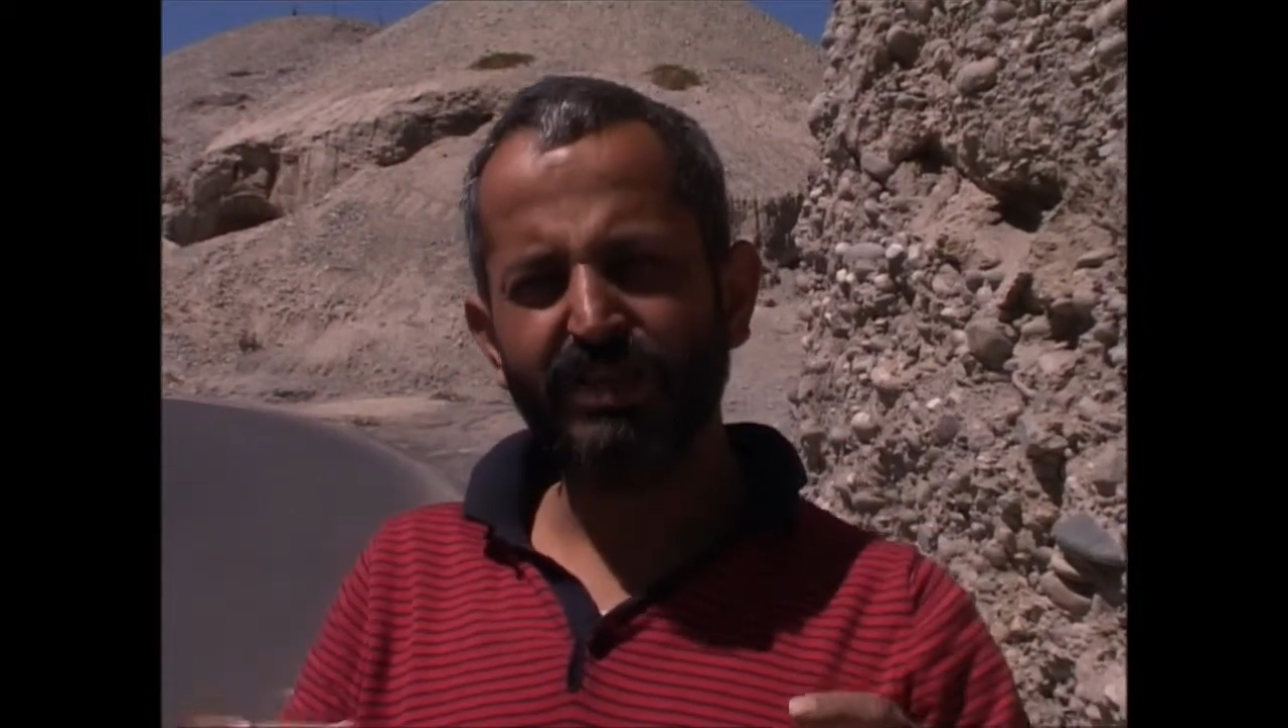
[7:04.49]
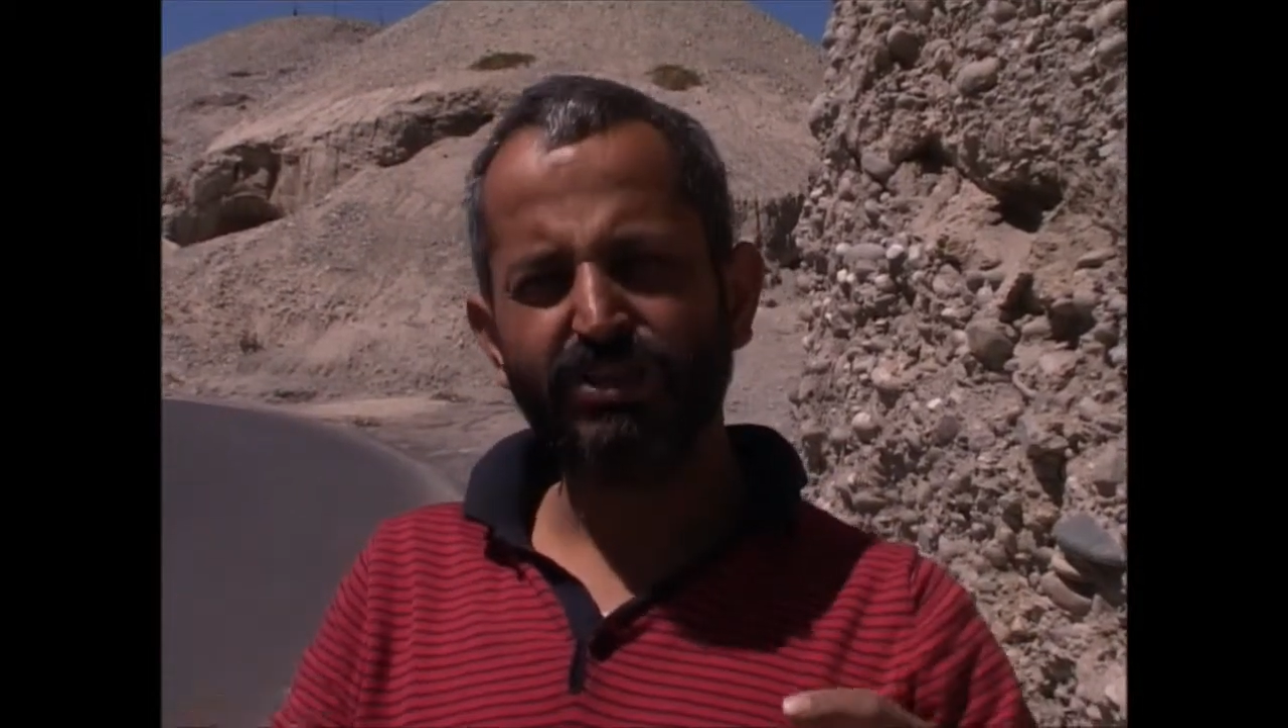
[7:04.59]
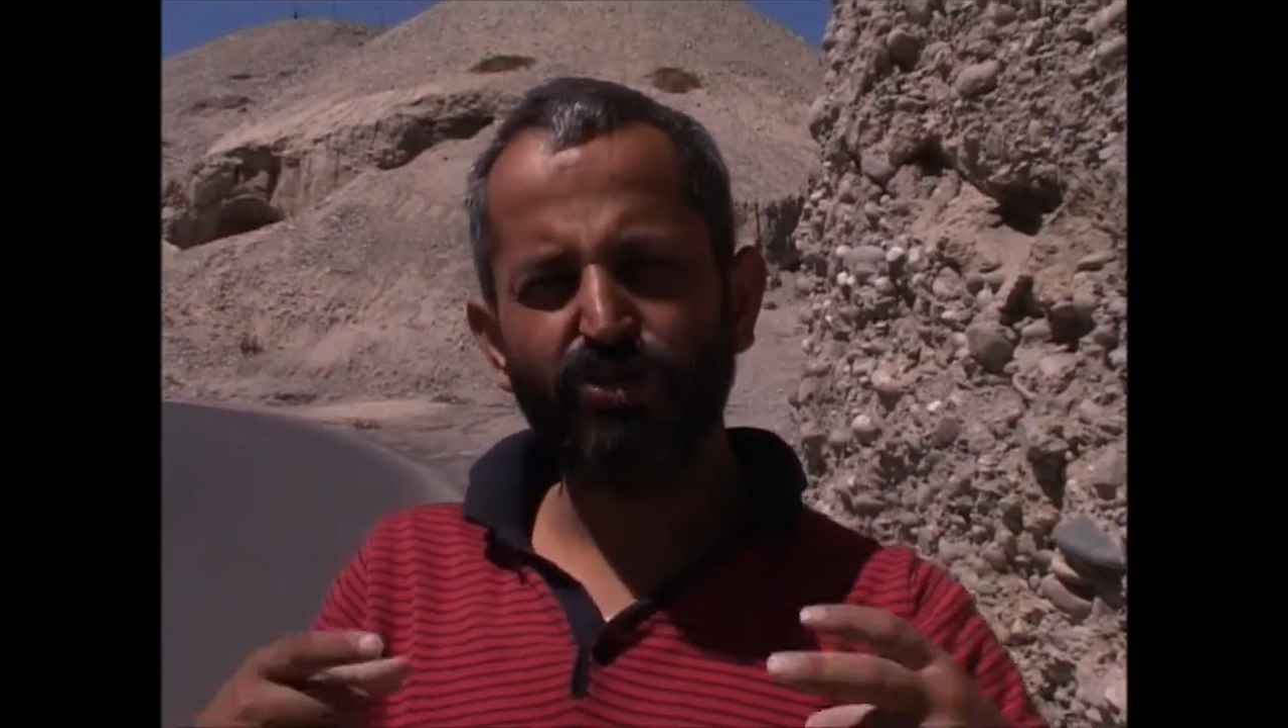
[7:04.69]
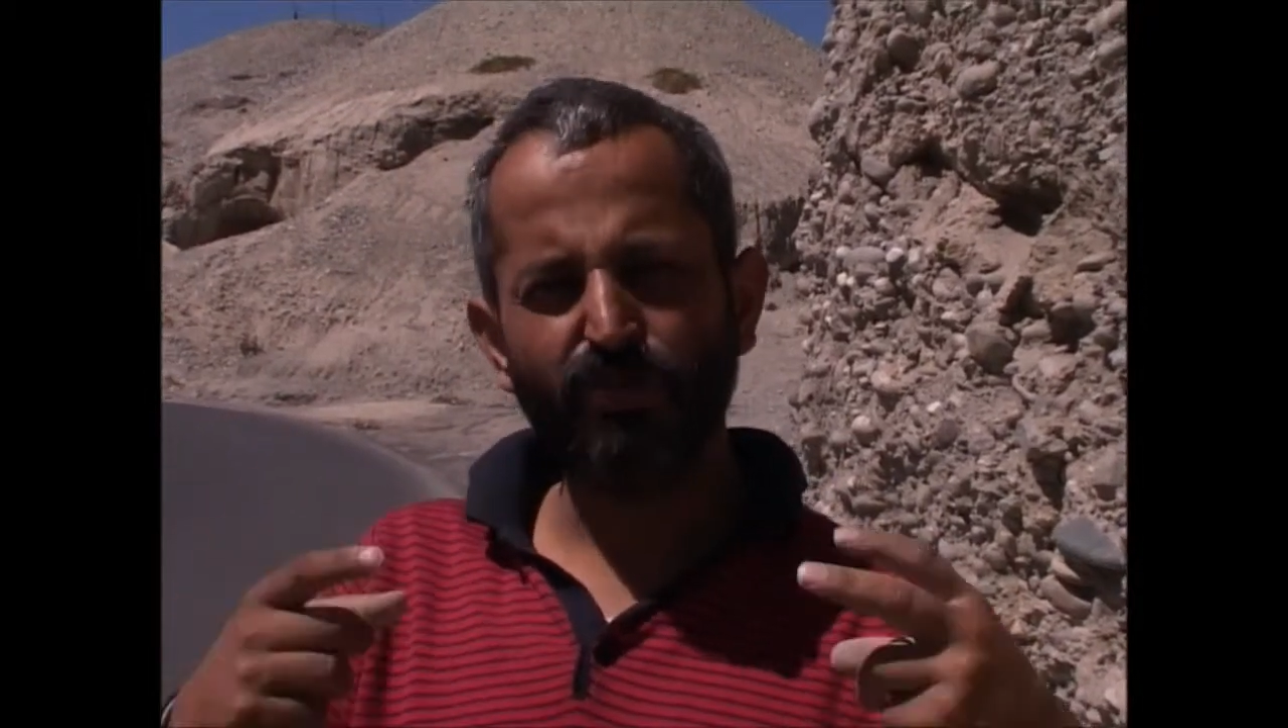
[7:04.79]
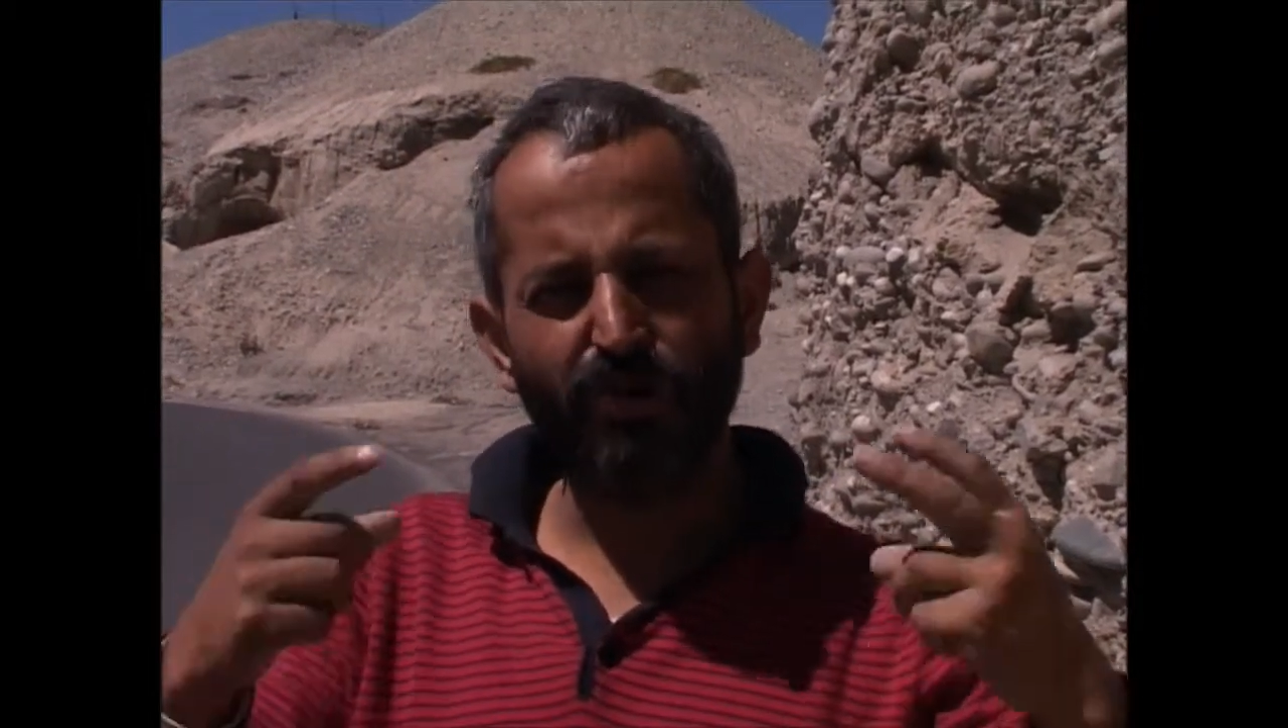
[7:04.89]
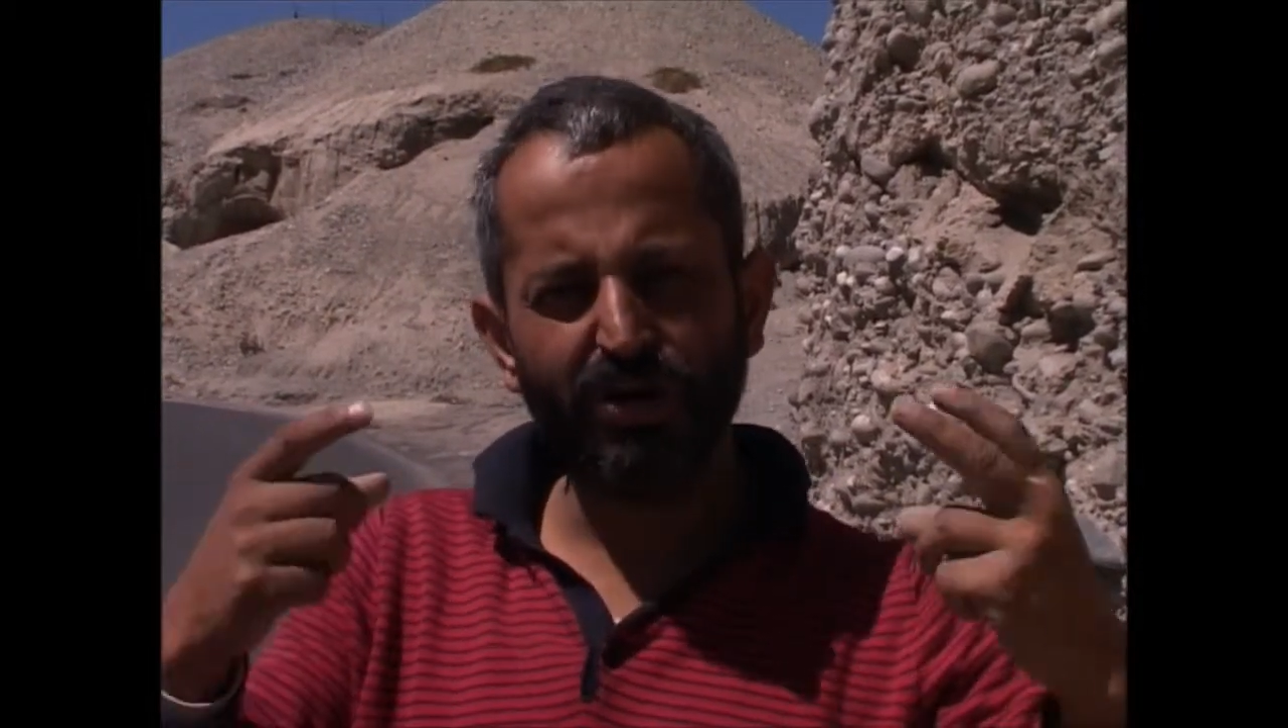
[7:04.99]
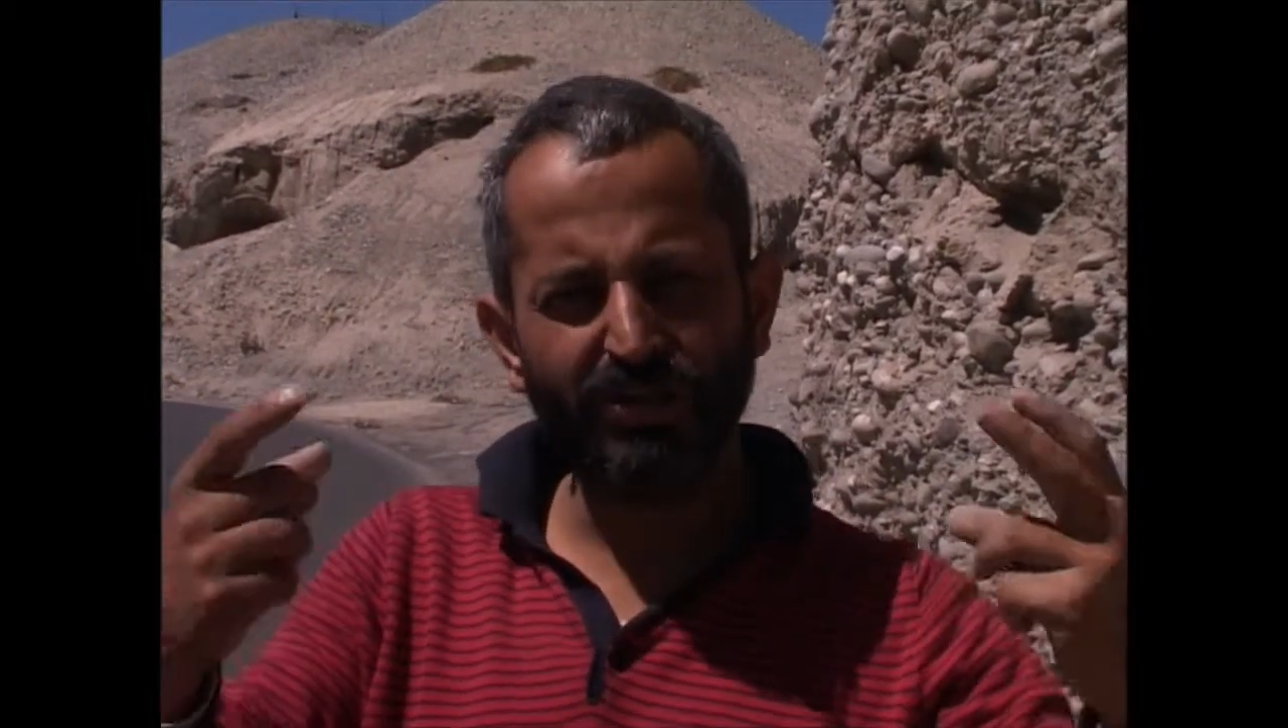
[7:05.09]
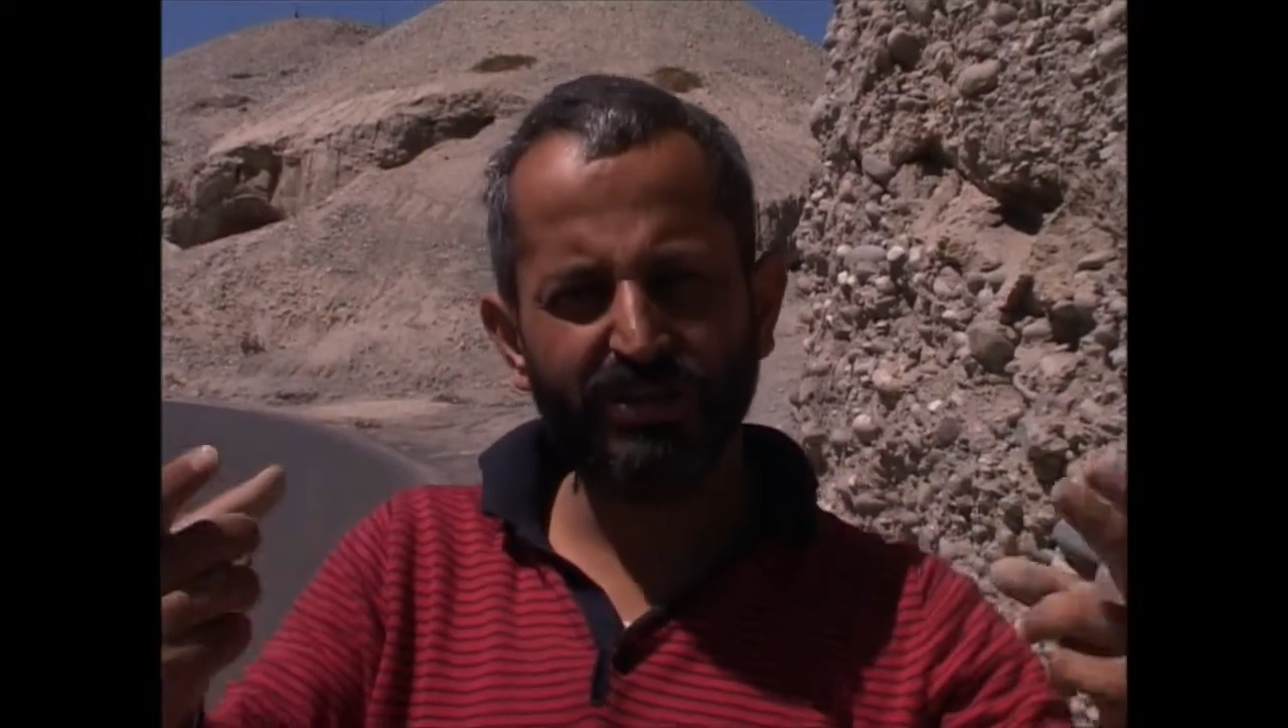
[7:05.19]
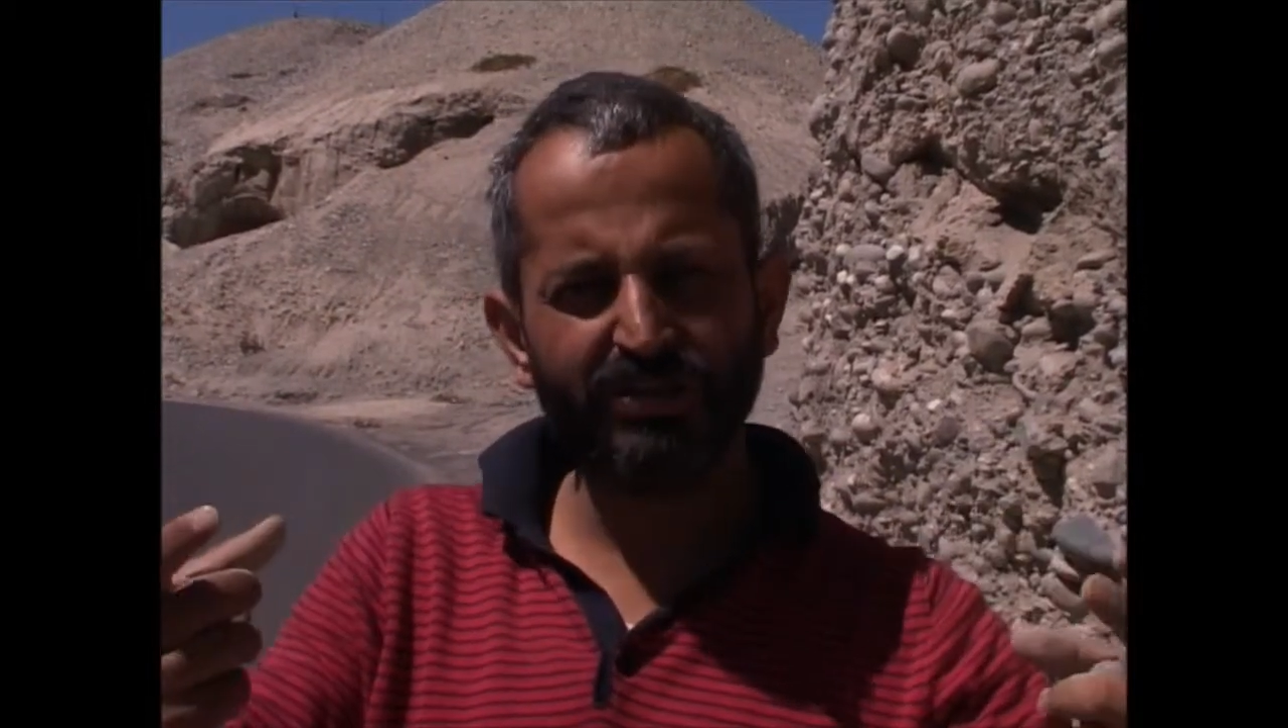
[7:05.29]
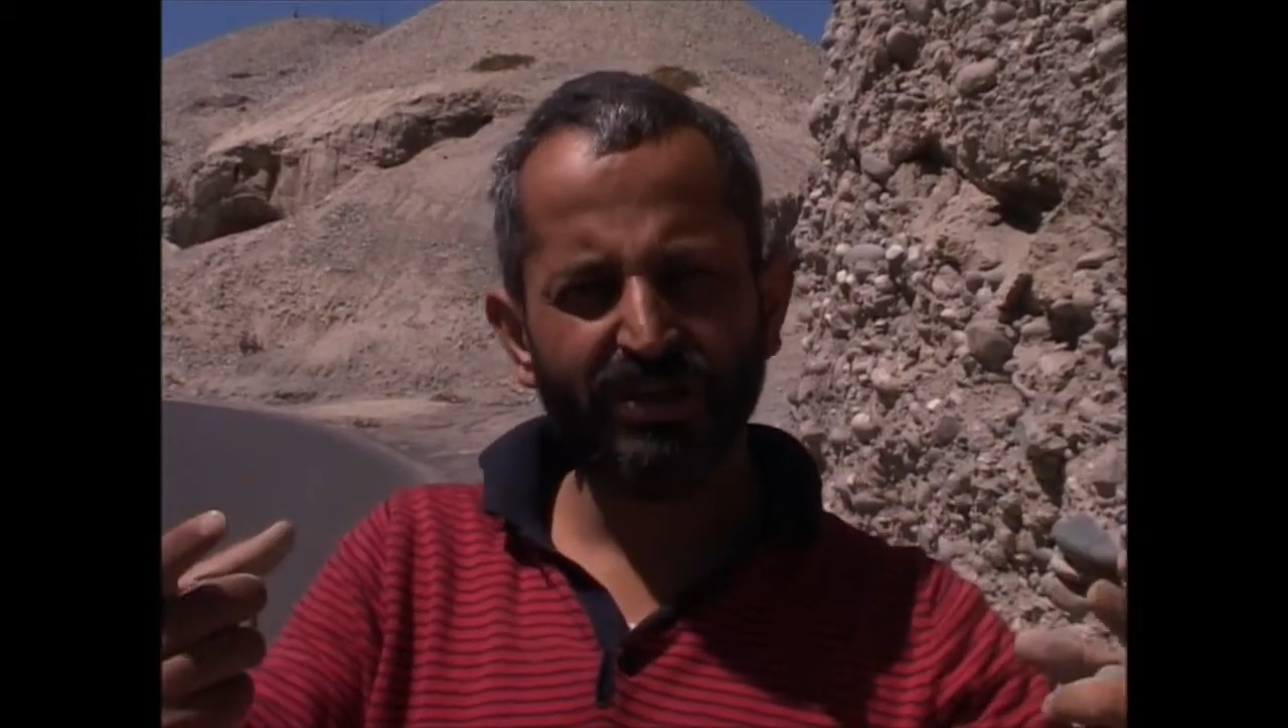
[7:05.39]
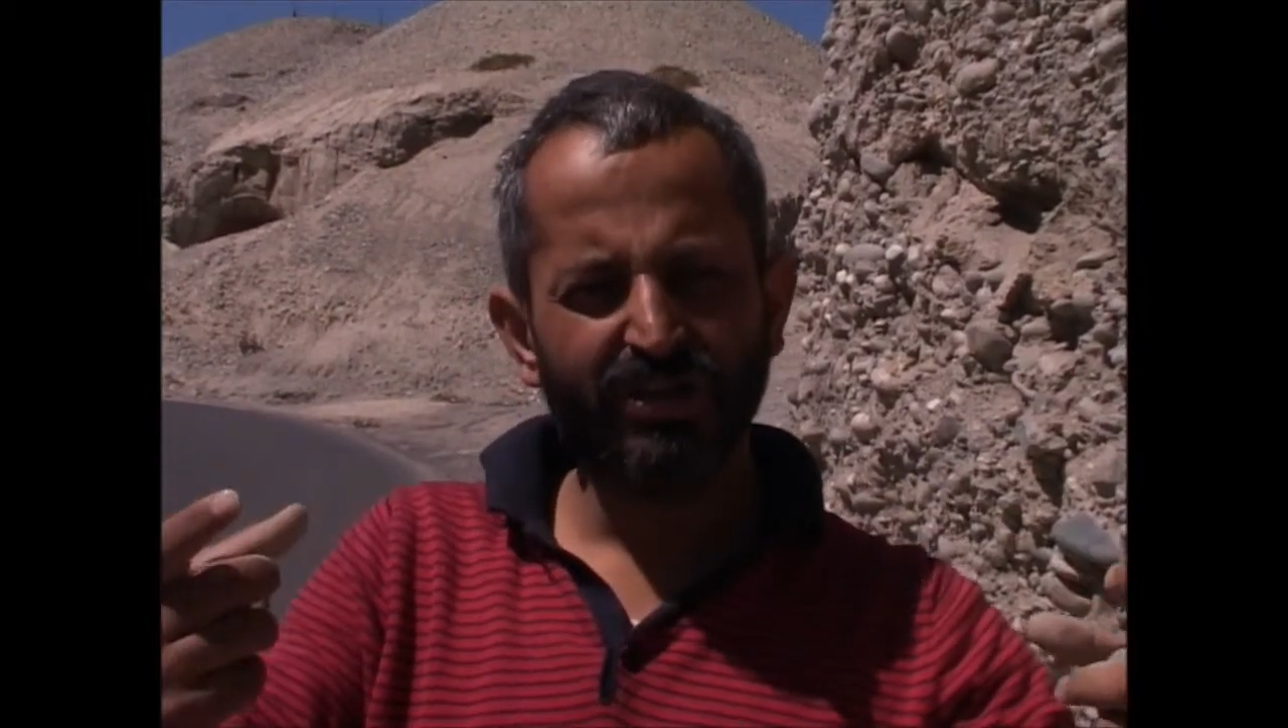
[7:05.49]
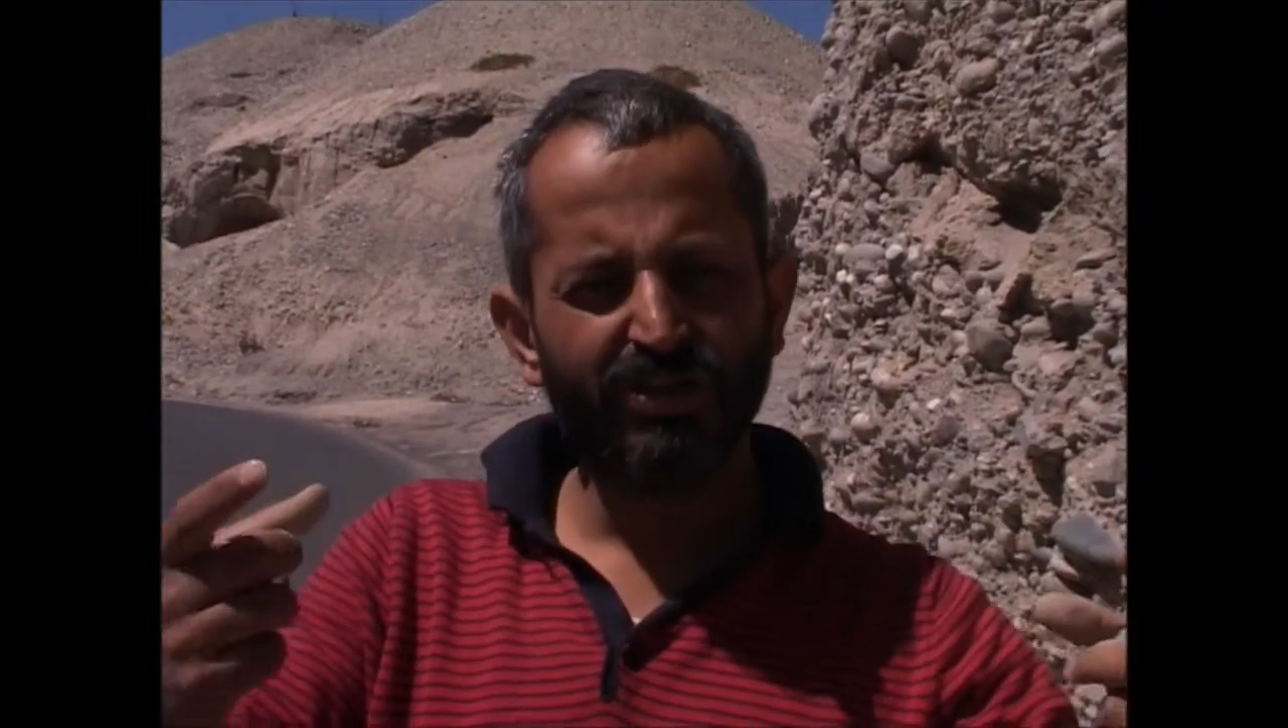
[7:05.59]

extrapolation